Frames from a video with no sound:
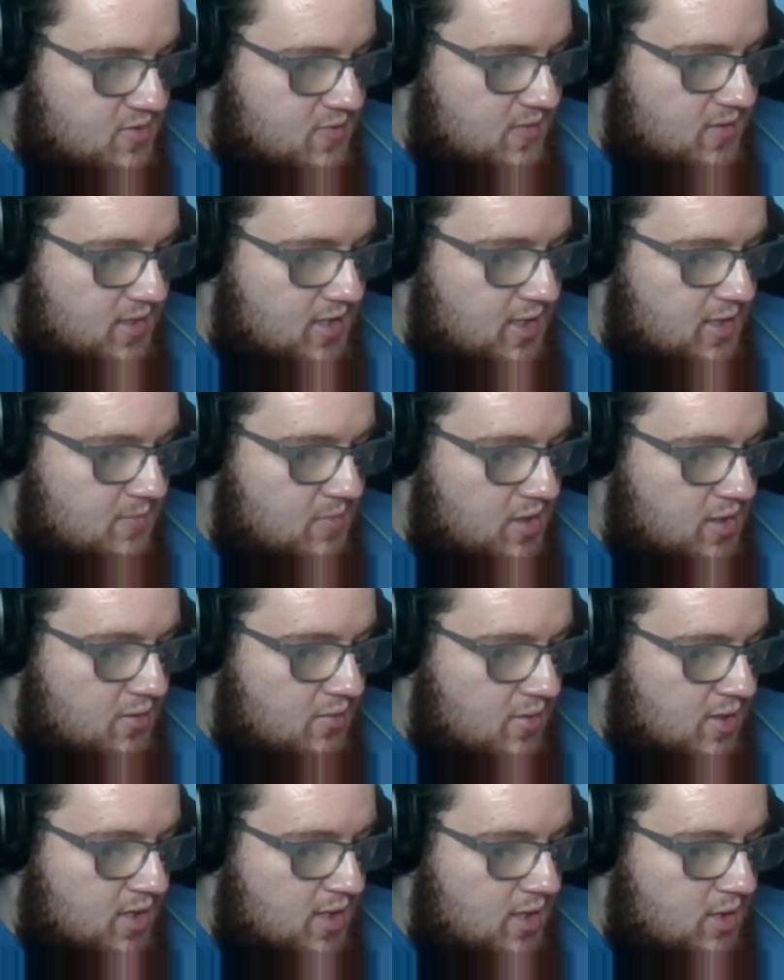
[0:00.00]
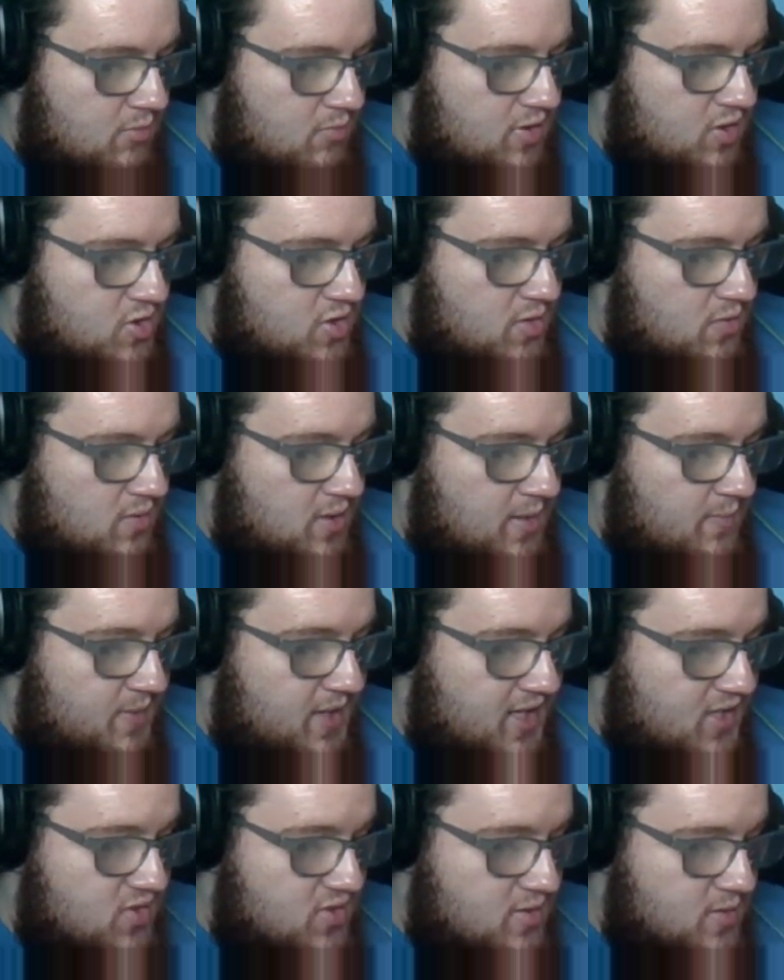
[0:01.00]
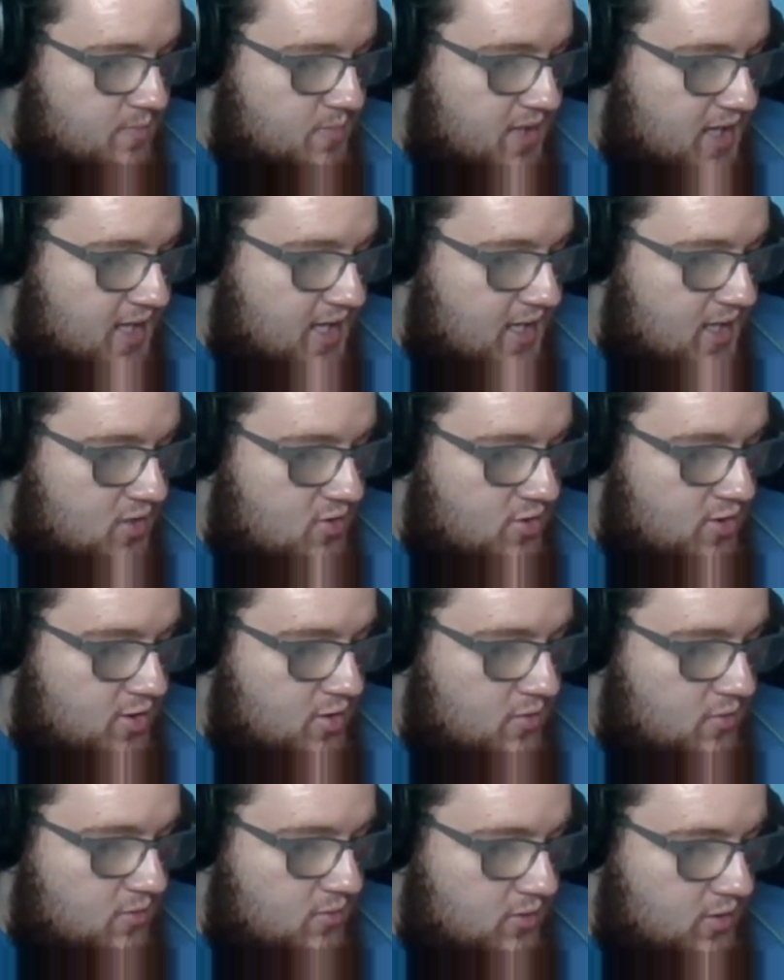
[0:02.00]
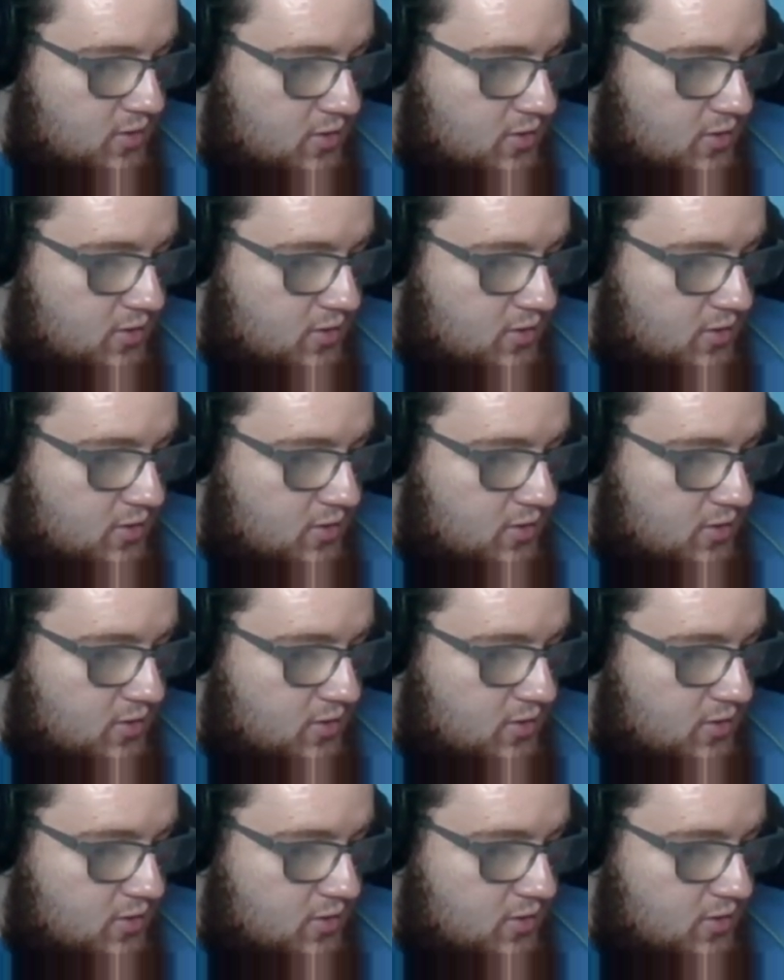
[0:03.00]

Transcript: from the email. We do our best to pay your